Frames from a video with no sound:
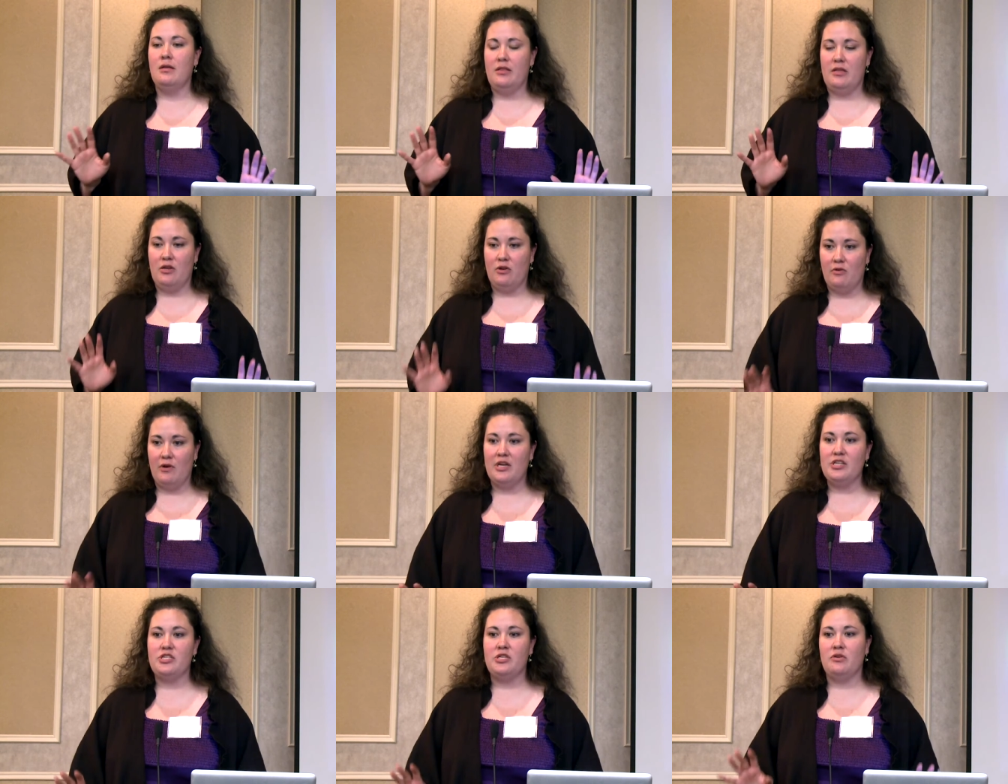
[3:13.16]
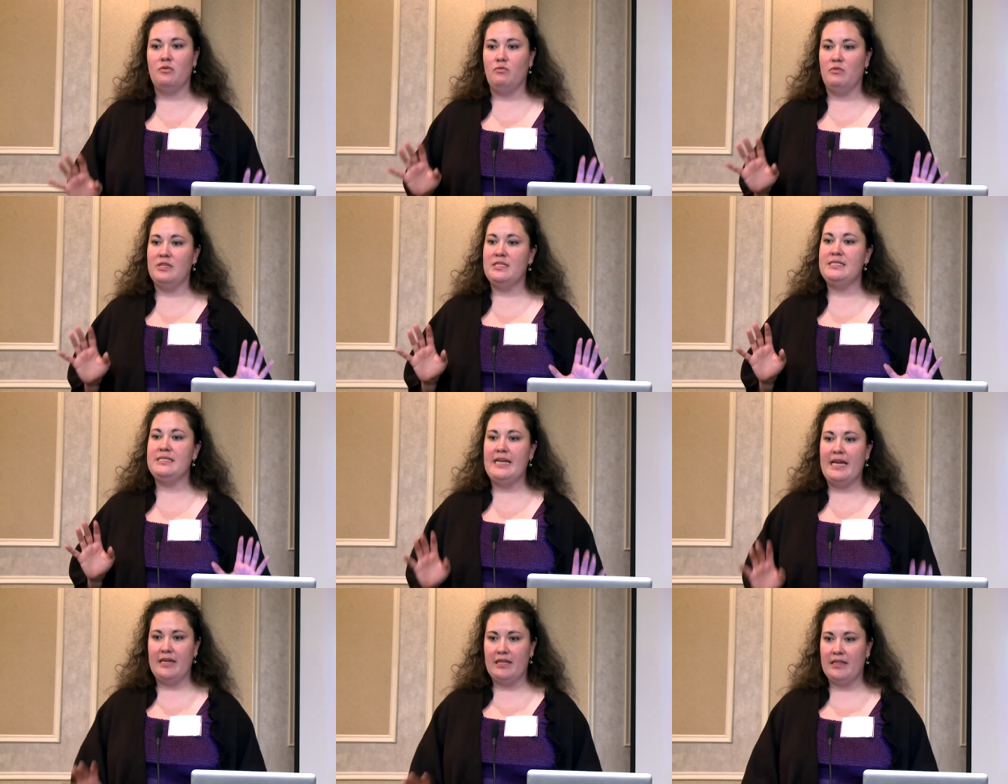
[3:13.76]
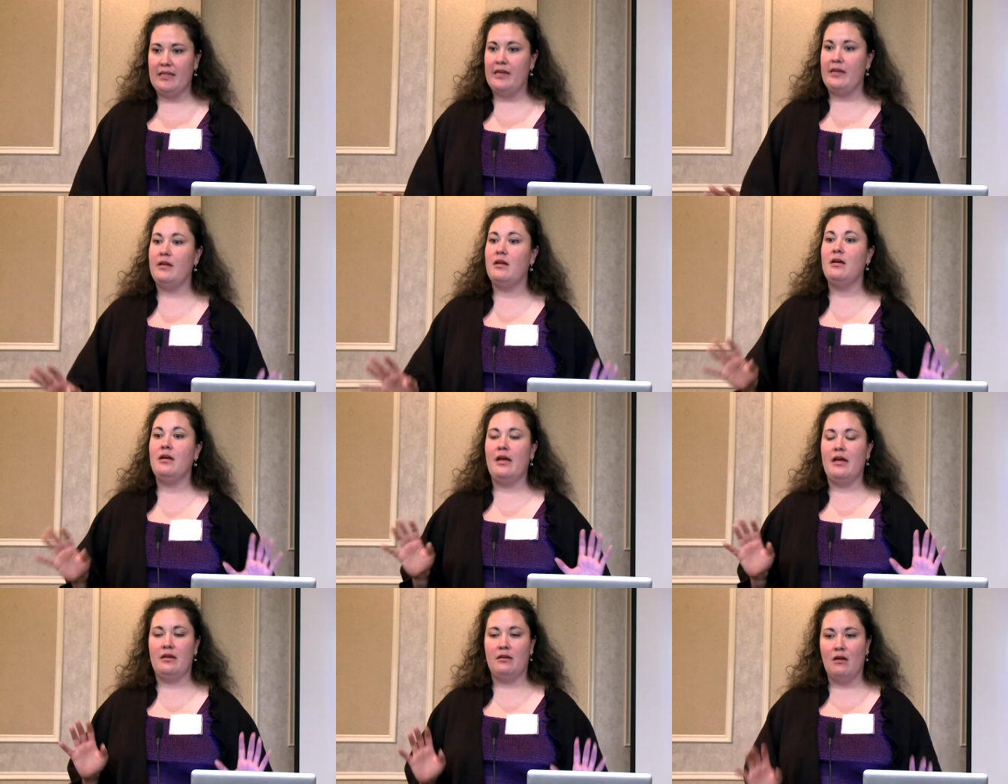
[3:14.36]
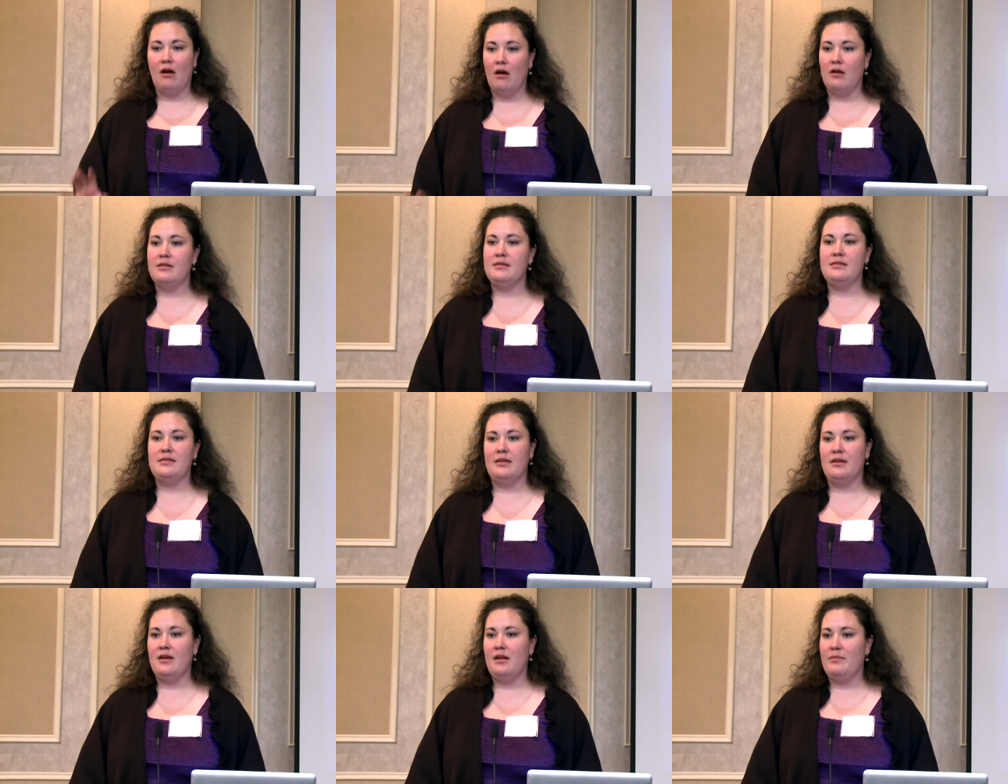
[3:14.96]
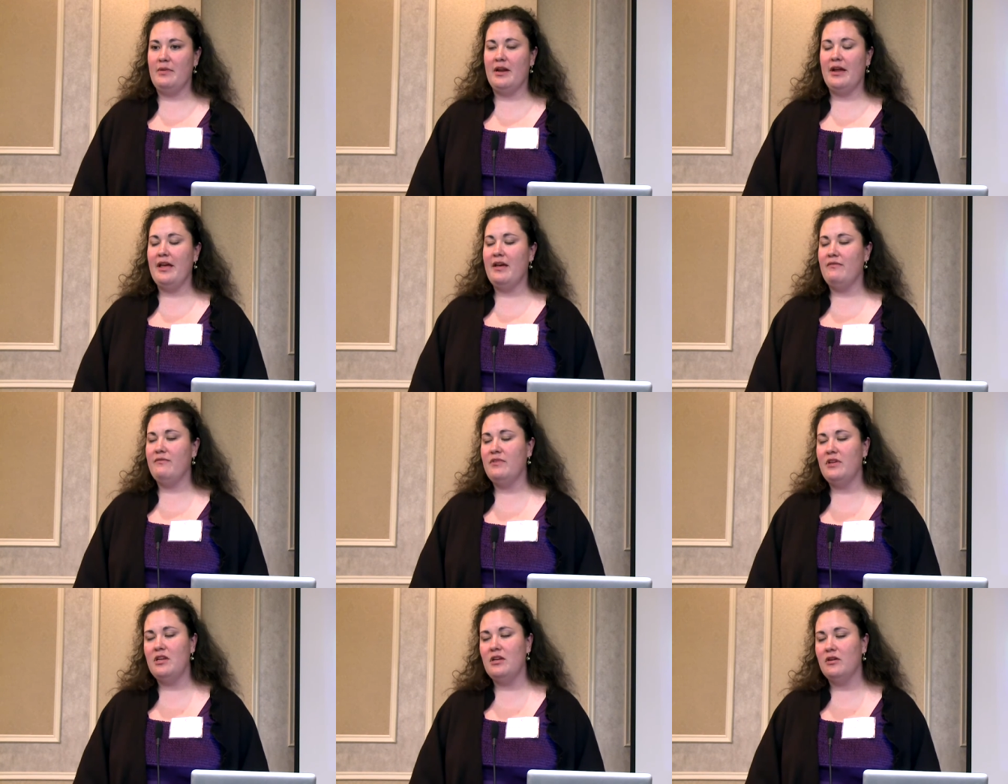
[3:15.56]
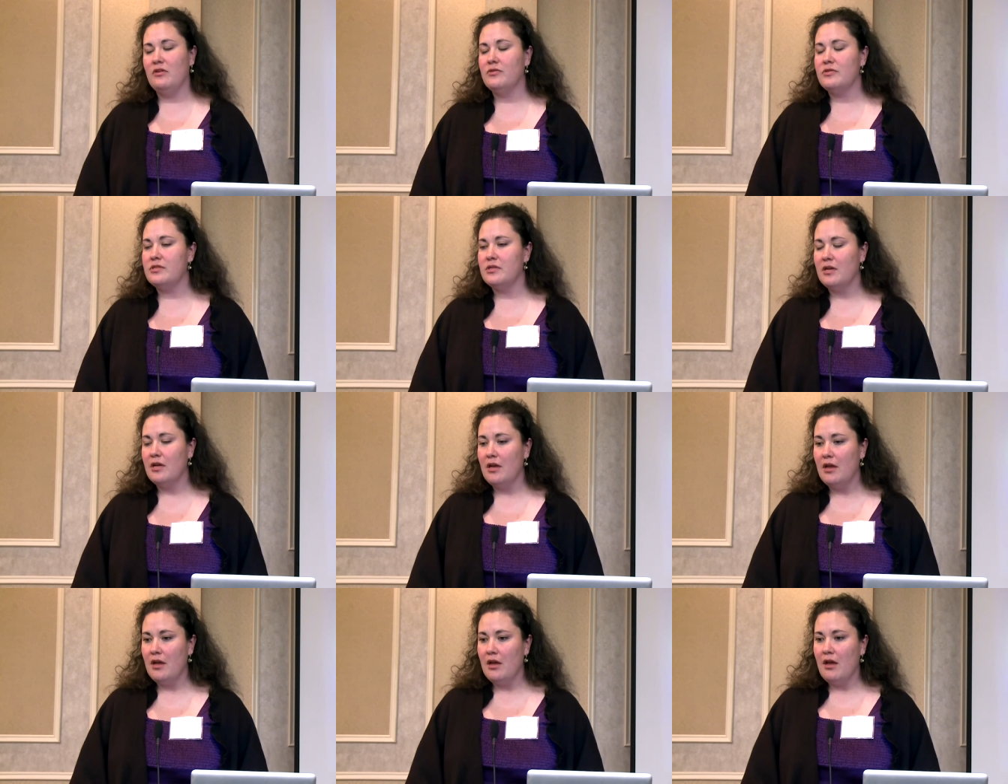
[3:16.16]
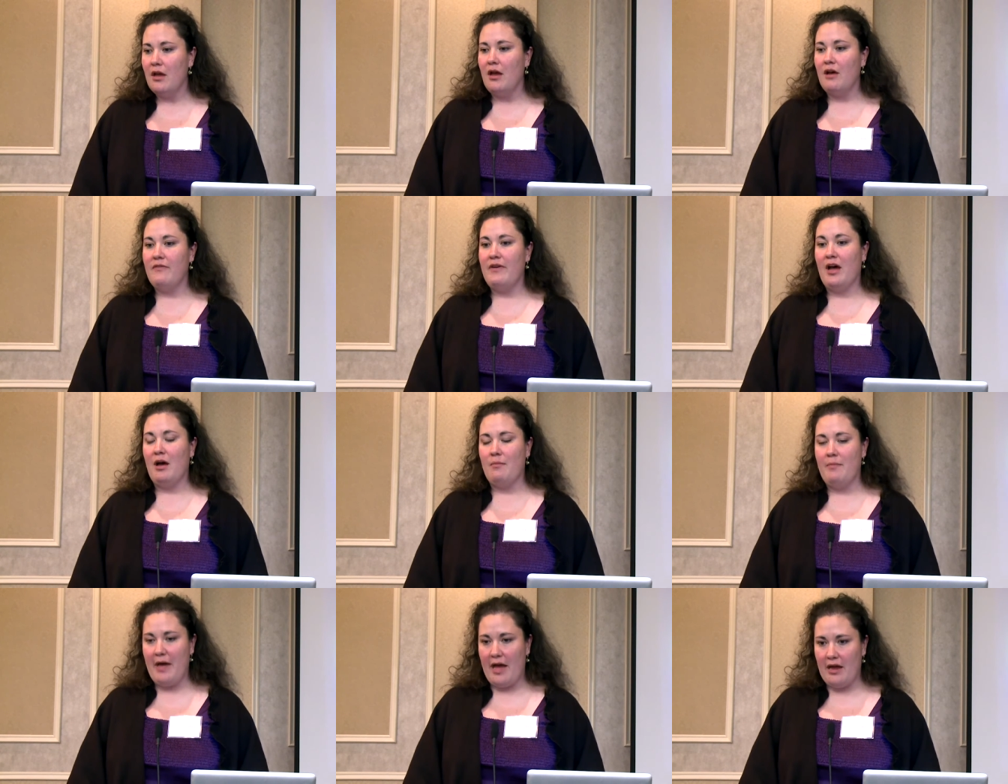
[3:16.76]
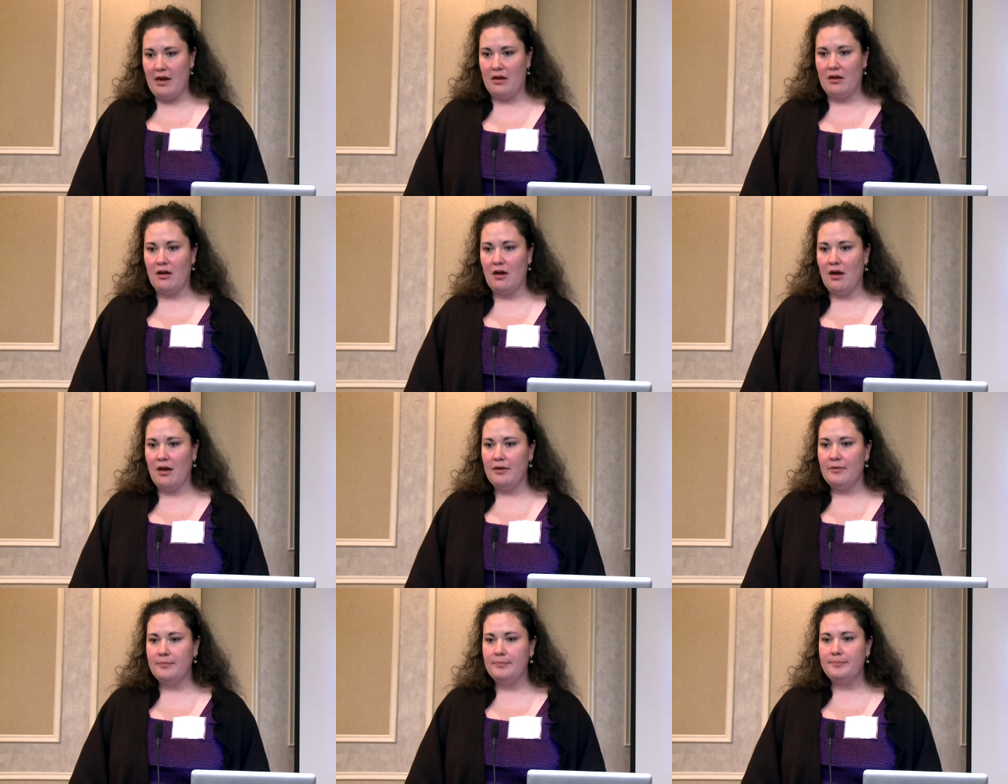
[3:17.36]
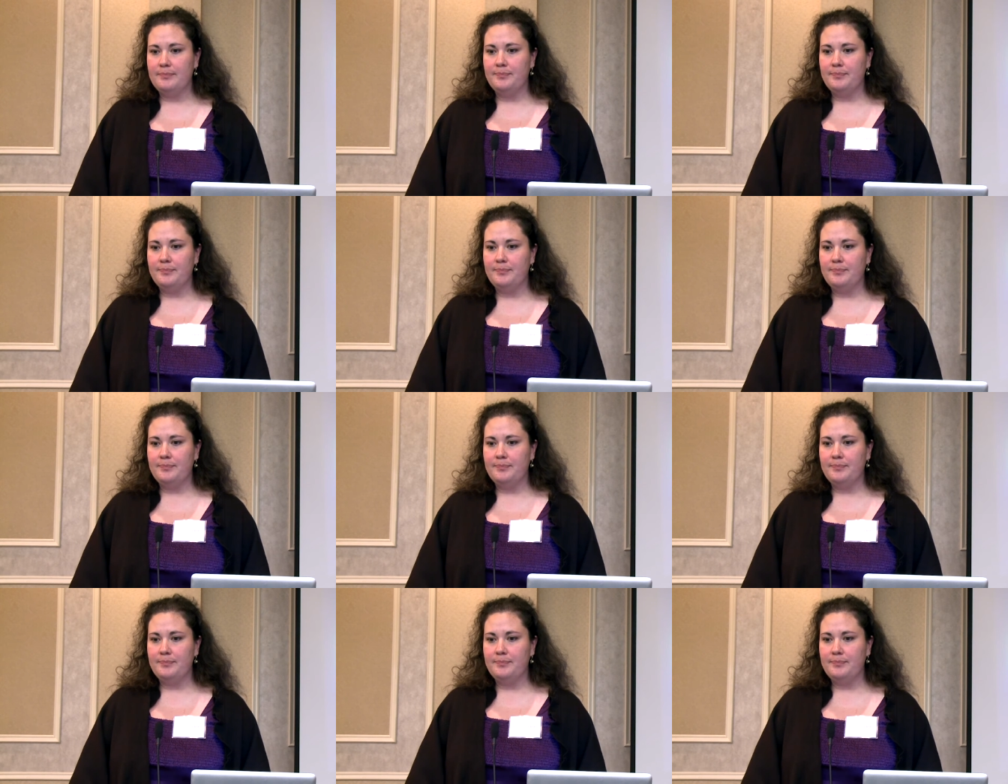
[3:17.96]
The aggression was daily and constant. I mean, I have videos of how bad it got.